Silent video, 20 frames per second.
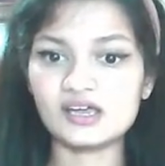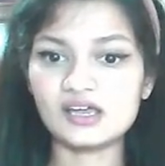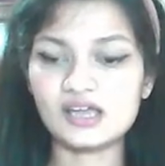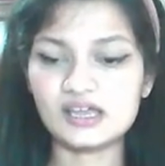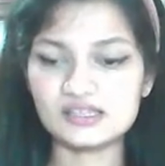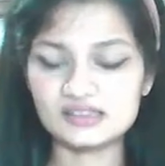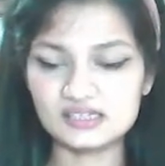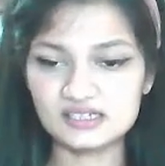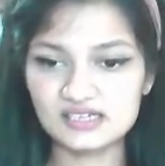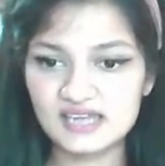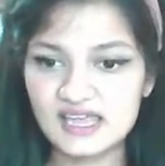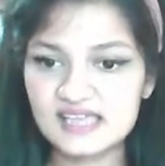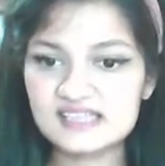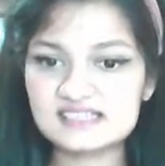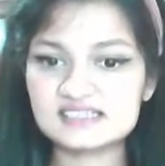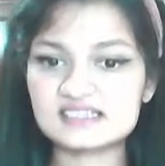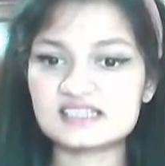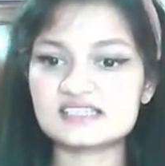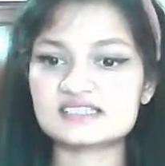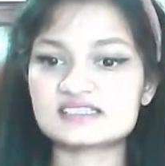the
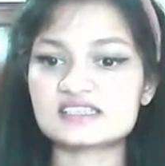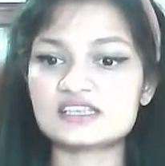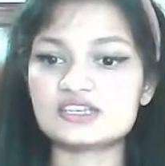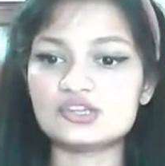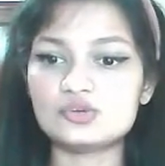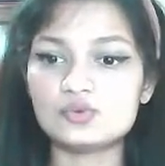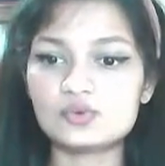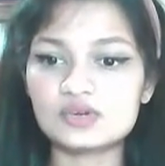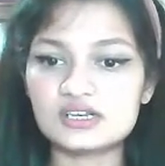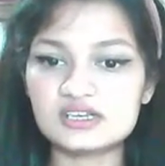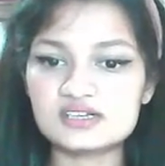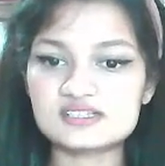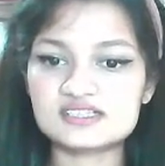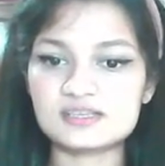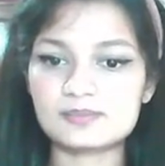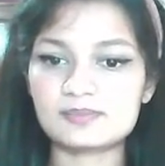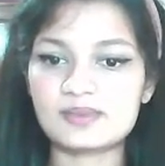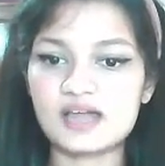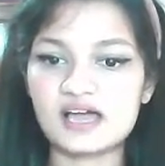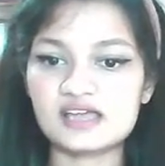next is the Nuclear
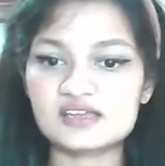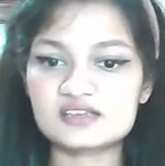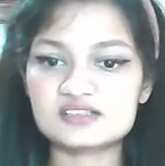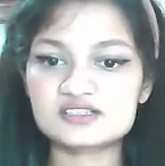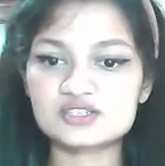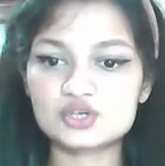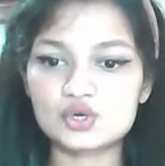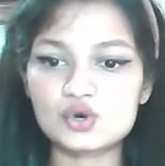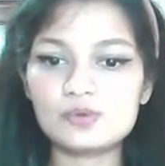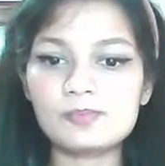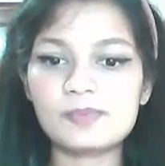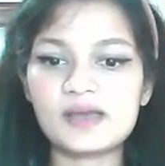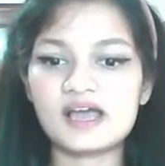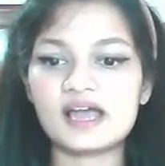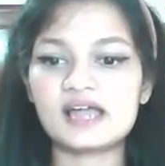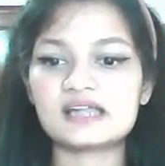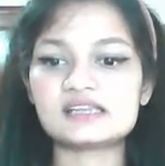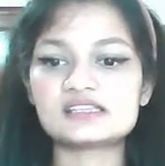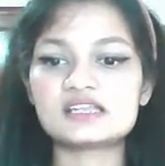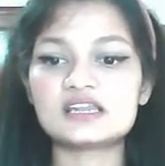Suppliers Group,
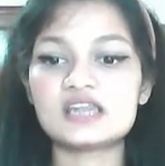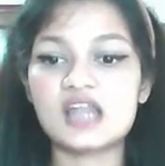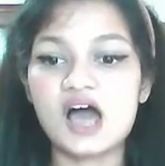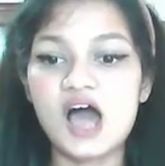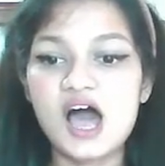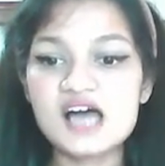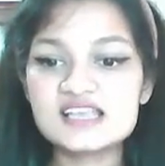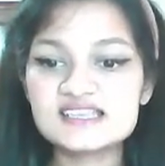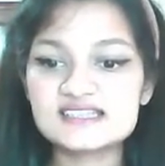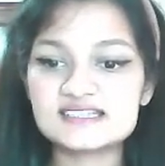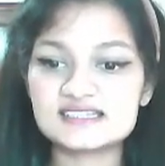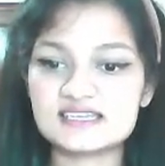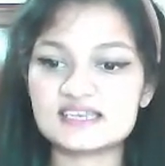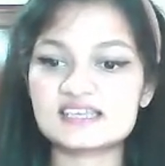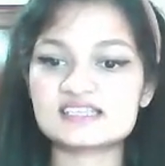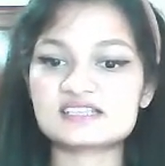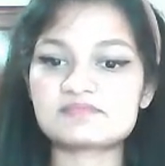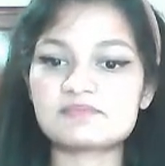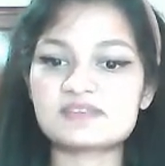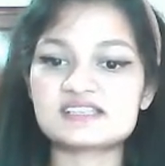and the last
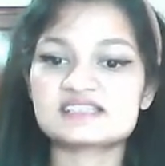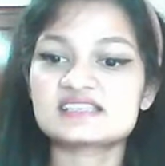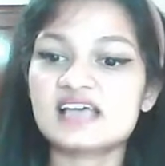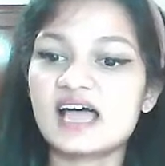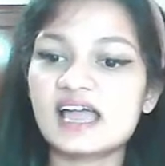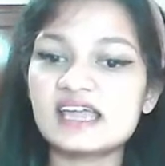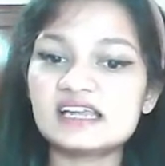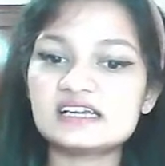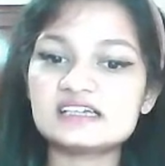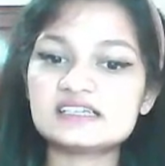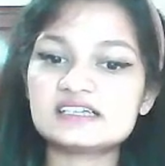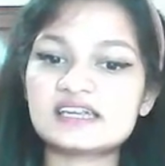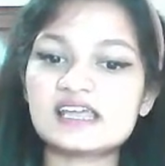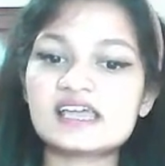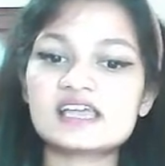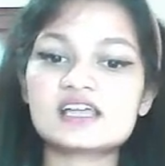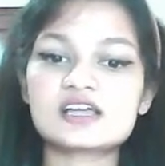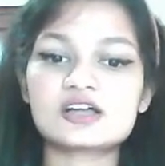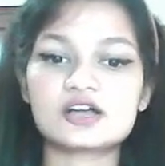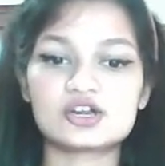is Missile
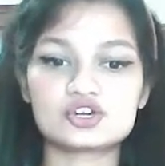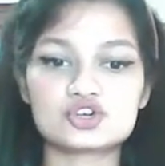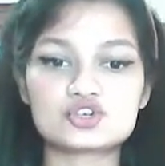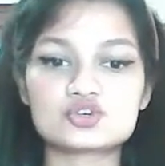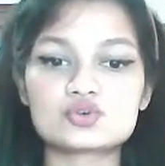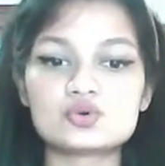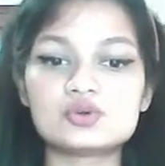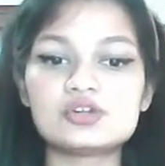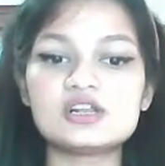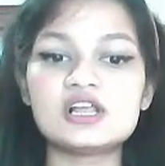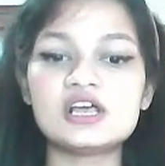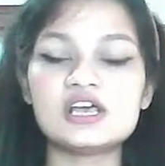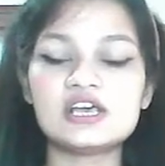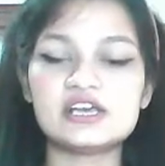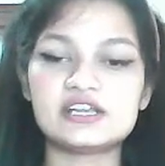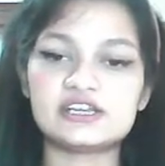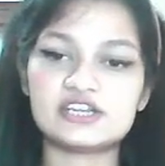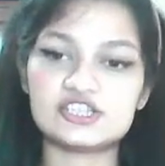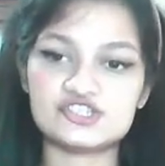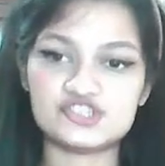Tech Control
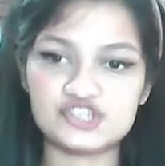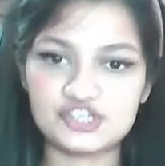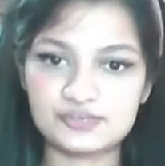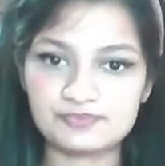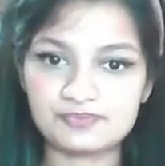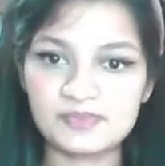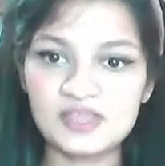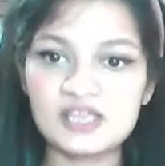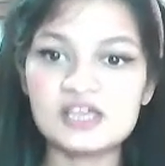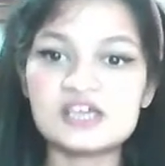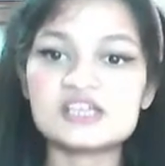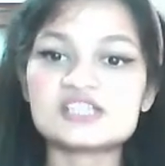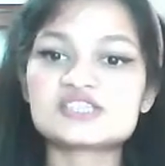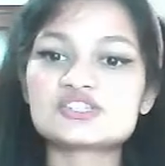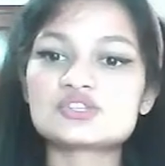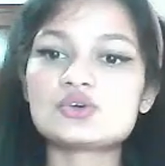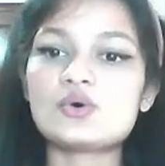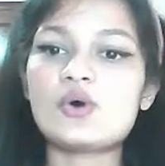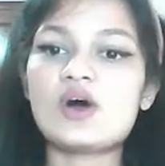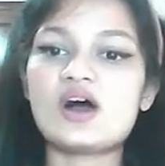Regime.
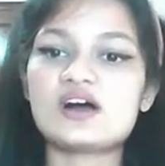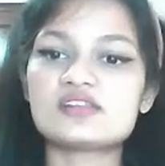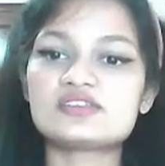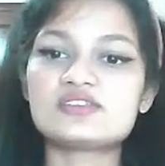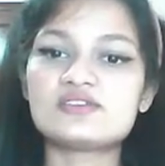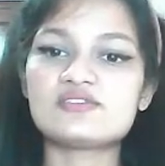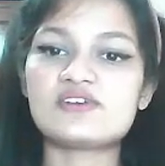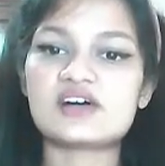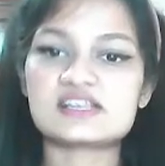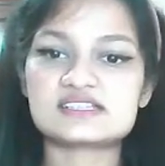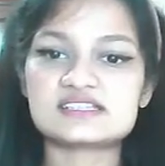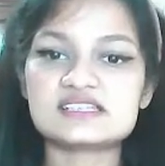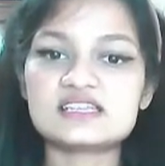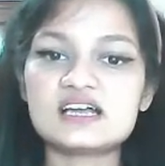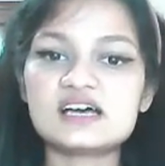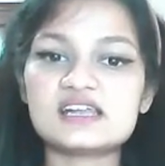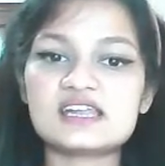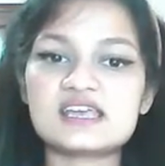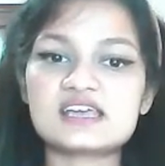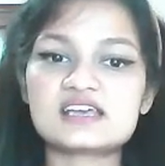So the
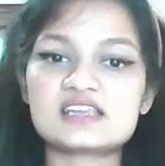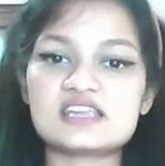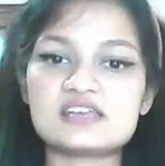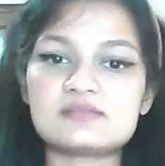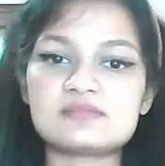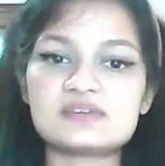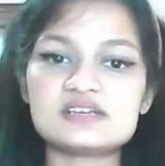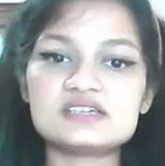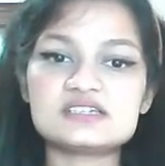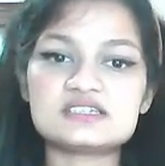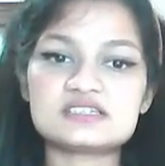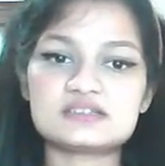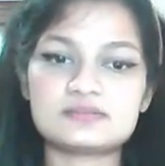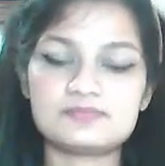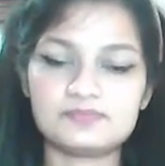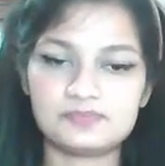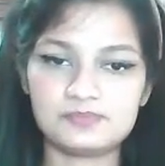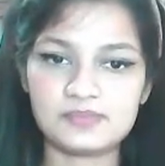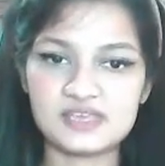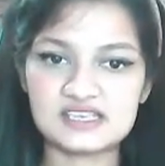Wassenaar Agreement
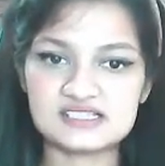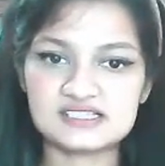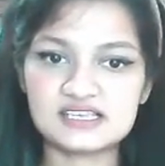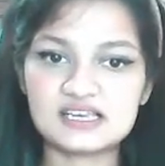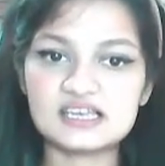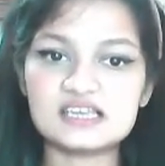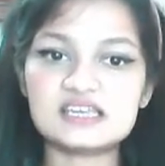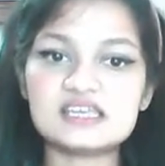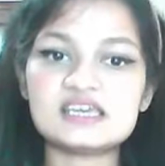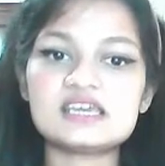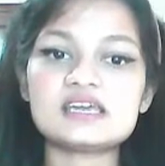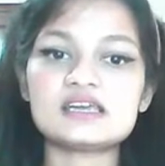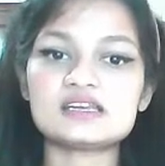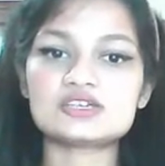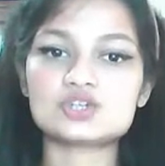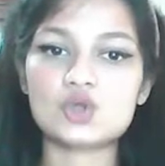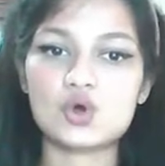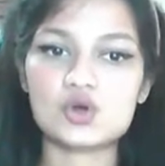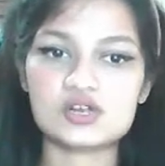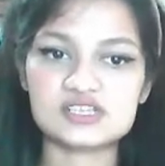basically
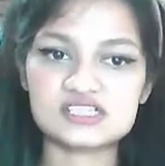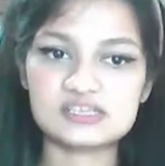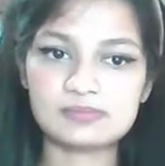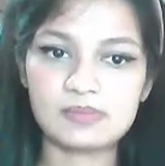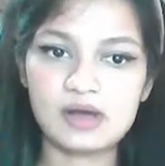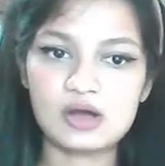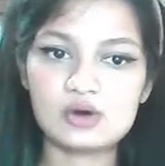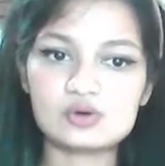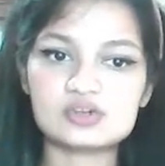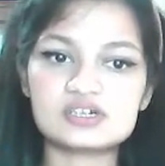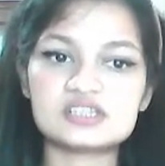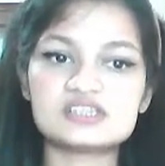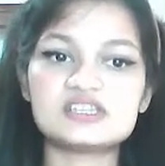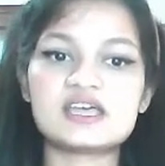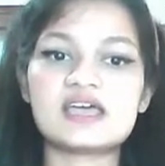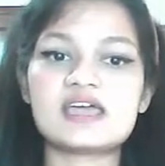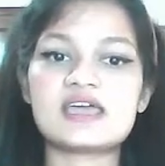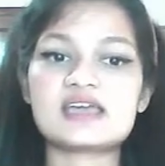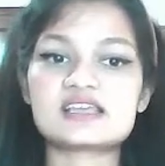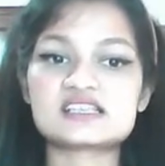talks about the
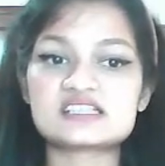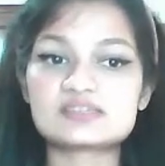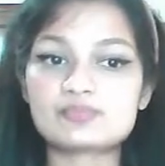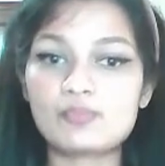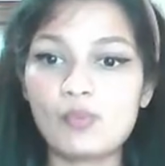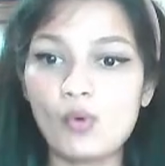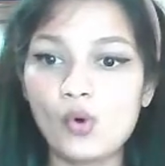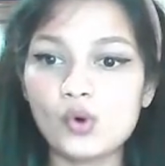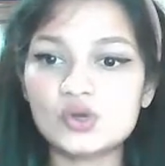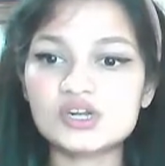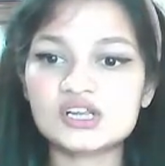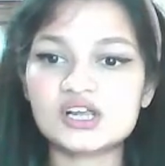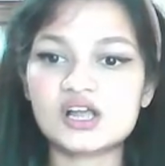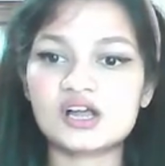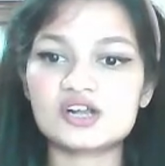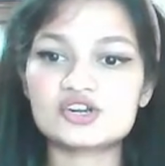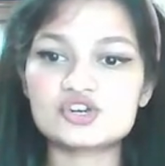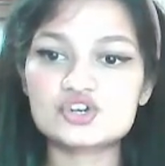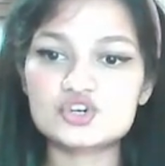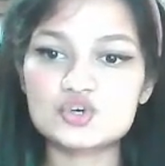export
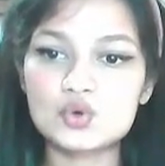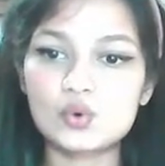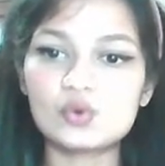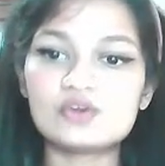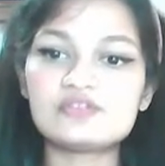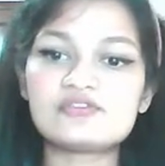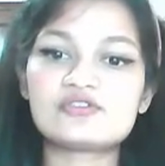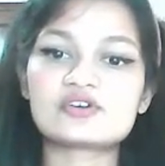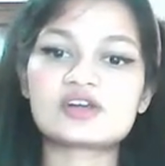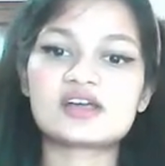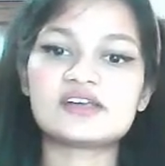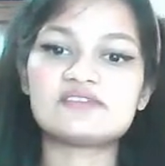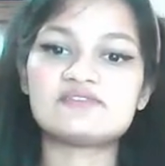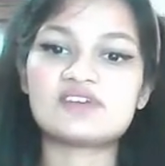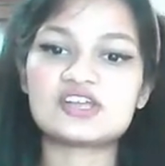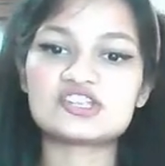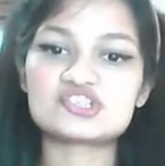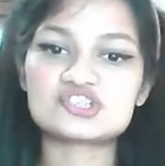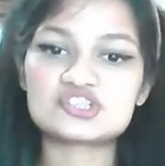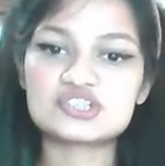control for
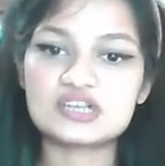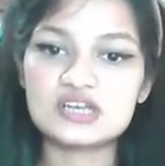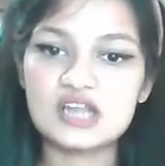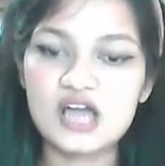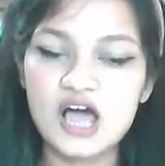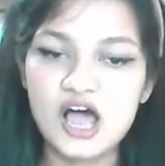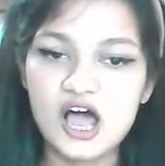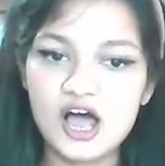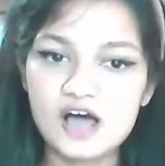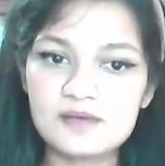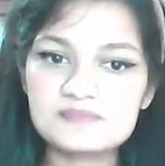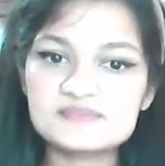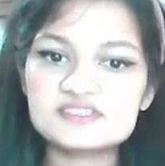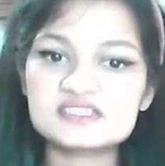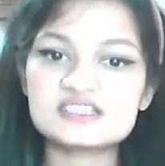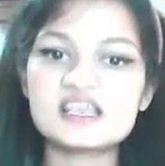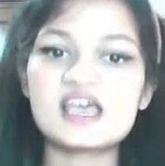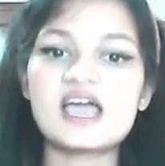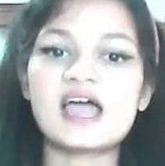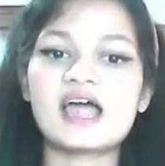conventional arms
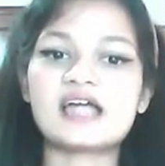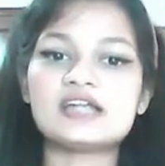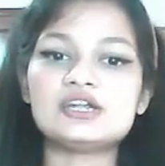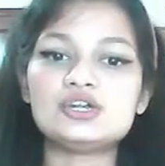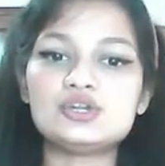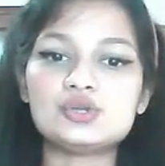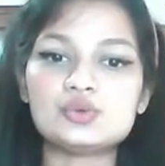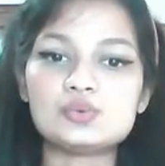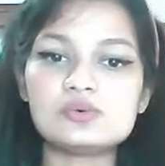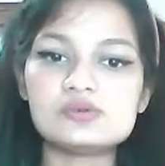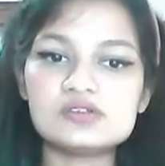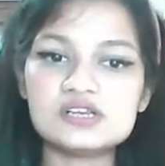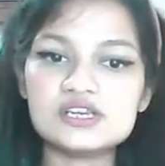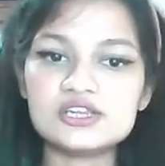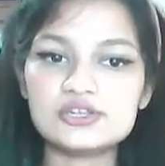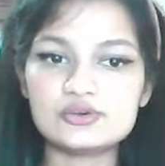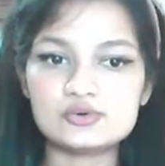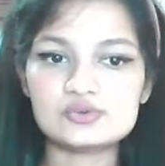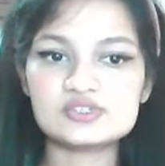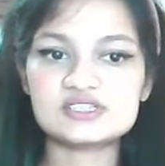and dual
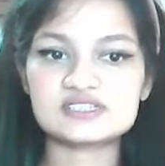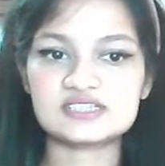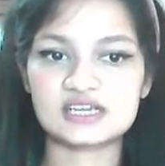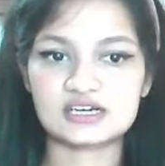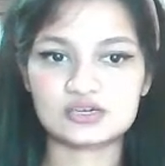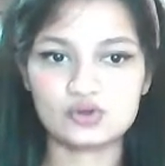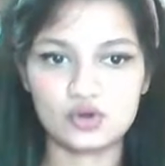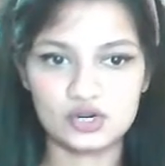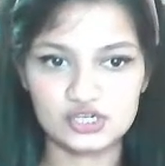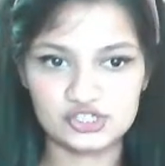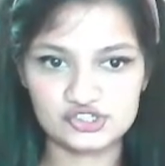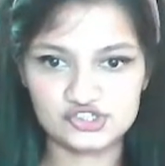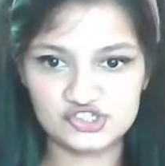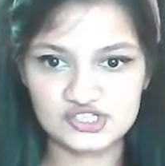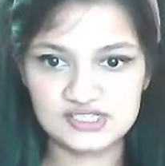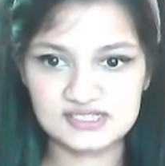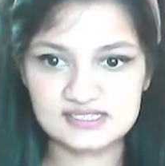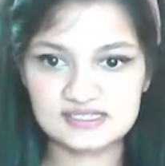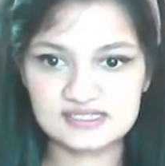use technologies.